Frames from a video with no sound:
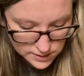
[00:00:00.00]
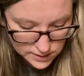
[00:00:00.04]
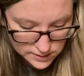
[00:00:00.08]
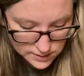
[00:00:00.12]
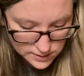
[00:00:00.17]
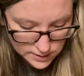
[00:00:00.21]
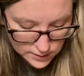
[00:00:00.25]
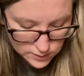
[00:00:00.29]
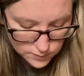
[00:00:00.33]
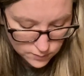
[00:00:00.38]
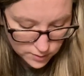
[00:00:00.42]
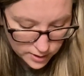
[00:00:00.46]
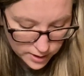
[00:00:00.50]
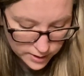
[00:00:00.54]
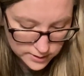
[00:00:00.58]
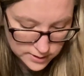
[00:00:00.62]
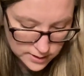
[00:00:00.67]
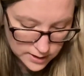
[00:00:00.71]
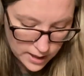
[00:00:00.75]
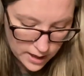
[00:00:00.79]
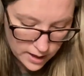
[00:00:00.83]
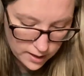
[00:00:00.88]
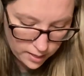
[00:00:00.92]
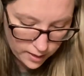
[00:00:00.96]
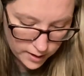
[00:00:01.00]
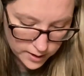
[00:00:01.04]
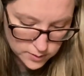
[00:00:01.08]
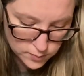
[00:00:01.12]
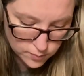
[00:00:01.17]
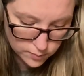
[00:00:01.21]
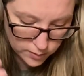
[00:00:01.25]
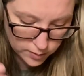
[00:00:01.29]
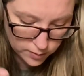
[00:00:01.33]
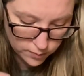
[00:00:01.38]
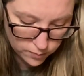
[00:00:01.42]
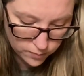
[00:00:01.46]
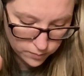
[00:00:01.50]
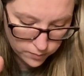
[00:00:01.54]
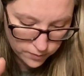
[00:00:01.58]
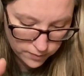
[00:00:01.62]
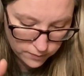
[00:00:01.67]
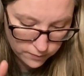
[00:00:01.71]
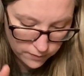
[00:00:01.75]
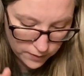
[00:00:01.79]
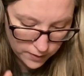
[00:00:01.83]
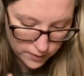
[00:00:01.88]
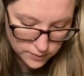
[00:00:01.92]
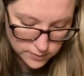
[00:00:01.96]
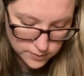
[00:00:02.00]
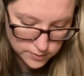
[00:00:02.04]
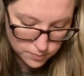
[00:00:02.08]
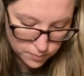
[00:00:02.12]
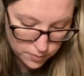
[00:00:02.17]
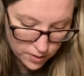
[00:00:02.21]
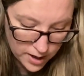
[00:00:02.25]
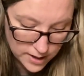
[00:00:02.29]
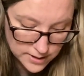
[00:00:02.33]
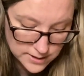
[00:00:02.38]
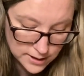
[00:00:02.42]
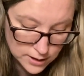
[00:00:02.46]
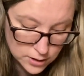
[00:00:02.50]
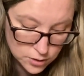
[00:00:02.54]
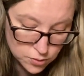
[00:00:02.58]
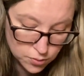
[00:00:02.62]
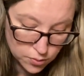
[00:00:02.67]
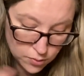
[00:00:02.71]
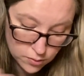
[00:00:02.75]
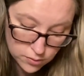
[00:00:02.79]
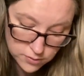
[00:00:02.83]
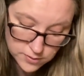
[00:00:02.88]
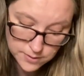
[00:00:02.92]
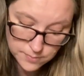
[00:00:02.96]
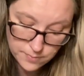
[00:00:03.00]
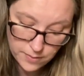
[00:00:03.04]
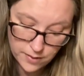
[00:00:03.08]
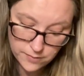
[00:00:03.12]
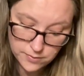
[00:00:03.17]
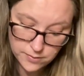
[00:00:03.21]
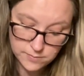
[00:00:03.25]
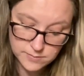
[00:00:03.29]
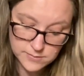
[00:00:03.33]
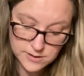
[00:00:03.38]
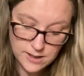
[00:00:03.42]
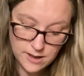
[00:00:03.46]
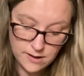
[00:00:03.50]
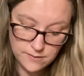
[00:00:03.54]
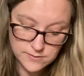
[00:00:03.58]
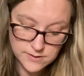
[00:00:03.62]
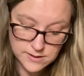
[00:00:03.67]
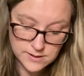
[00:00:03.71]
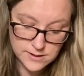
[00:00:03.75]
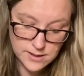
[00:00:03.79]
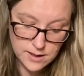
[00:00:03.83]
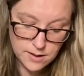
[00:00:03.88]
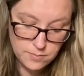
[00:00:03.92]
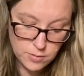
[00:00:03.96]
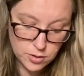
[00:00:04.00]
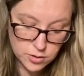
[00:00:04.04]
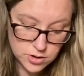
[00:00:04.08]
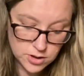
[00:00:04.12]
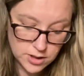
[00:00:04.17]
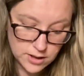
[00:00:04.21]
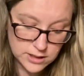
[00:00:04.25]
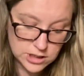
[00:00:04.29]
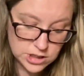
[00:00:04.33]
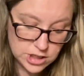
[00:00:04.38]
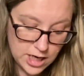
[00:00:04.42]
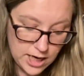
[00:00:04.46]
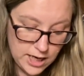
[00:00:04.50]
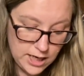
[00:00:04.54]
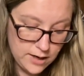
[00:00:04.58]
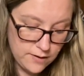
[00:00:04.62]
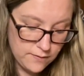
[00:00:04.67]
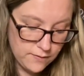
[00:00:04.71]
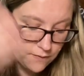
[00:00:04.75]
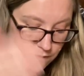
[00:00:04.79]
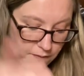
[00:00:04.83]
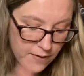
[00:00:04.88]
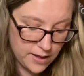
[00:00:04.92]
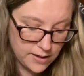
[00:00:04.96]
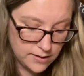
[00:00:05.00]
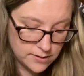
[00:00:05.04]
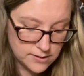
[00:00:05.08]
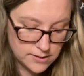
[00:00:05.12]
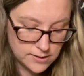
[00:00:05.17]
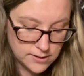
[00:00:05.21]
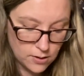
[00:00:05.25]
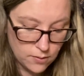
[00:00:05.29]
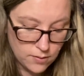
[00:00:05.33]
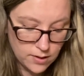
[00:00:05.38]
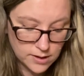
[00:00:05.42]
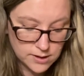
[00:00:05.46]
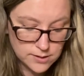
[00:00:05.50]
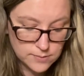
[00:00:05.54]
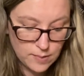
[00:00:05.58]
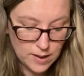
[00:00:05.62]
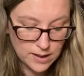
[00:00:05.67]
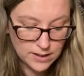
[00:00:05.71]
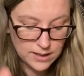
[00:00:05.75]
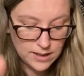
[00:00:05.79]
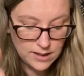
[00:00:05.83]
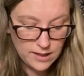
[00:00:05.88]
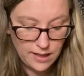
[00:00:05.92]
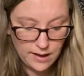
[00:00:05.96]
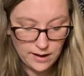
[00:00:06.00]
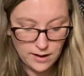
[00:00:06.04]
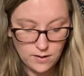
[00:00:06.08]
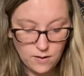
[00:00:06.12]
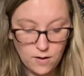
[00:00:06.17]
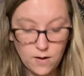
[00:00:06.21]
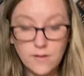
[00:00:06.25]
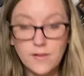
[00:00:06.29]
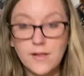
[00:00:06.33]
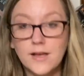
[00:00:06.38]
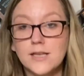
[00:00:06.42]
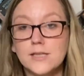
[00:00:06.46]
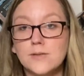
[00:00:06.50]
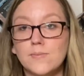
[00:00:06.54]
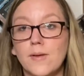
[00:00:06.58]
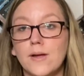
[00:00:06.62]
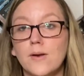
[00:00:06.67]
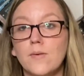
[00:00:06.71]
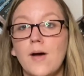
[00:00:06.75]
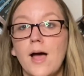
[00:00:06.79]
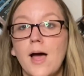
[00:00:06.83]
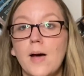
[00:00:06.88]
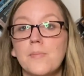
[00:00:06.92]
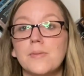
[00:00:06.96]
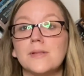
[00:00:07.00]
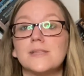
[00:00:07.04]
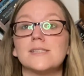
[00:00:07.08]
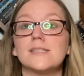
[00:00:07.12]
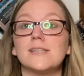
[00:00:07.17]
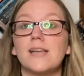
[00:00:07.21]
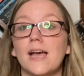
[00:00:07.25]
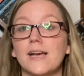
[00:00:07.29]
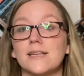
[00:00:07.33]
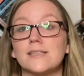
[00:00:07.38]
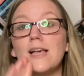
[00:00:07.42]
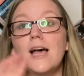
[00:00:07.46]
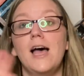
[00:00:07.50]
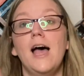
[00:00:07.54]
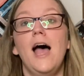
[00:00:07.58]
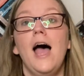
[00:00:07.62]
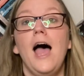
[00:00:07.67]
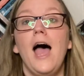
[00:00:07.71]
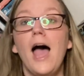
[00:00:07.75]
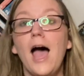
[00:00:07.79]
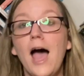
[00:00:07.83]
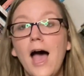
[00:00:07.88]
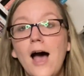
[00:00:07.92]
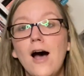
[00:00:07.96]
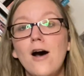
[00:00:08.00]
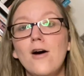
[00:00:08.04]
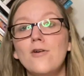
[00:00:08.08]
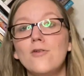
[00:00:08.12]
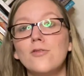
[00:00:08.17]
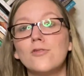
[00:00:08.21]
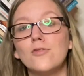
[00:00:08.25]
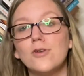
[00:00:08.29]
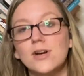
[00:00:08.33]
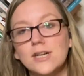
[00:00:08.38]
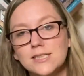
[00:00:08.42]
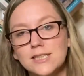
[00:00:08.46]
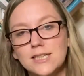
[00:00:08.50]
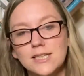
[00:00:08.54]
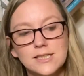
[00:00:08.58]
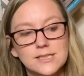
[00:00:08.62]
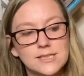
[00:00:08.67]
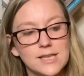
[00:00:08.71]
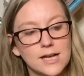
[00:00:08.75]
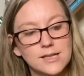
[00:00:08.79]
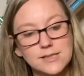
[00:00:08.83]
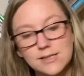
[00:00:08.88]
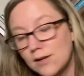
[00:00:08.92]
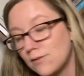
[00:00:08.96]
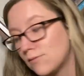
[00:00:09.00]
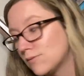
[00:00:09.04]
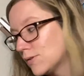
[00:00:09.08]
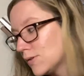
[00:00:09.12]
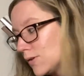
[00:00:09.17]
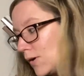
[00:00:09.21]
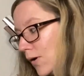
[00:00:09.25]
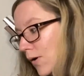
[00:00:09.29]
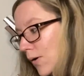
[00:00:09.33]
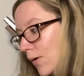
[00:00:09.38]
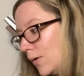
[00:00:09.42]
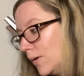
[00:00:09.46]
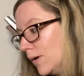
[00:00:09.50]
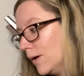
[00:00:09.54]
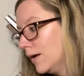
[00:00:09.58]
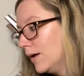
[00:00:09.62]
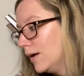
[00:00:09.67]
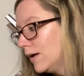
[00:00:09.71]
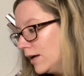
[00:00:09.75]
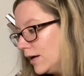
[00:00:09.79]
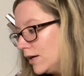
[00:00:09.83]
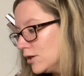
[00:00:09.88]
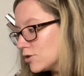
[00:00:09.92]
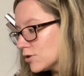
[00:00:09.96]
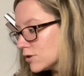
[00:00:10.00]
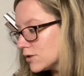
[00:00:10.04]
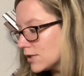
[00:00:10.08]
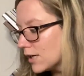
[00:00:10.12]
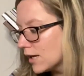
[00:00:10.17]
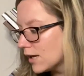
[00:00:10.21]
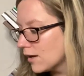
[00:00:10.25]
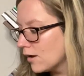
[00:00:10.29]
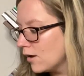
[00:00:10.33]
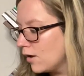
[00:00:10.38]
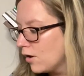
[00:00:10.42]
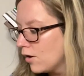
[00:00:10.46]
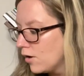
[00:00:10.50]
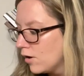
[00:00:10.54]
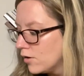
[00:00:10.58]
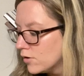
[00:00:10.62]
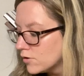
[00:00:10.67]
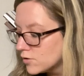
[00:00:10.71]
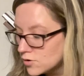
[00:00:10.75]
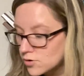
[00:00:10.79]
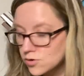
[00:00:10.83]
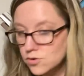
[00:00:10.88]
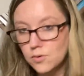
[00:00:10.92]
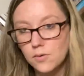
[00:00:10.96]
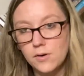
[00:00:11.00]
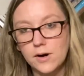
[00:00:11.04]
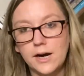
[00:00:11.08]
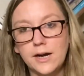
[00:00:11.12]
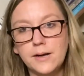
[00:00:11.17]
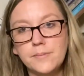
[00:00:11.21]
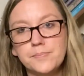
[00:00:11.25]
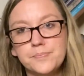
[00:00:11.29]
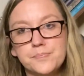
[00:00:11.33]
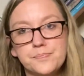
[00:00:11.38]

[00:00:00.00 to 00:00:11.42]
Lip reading: these reluctant allies will reveal surprising truths about themselves and set in motion a chain of events so unexpected they can hardly explain what happens next. How crazy does that sound? So, interesting story.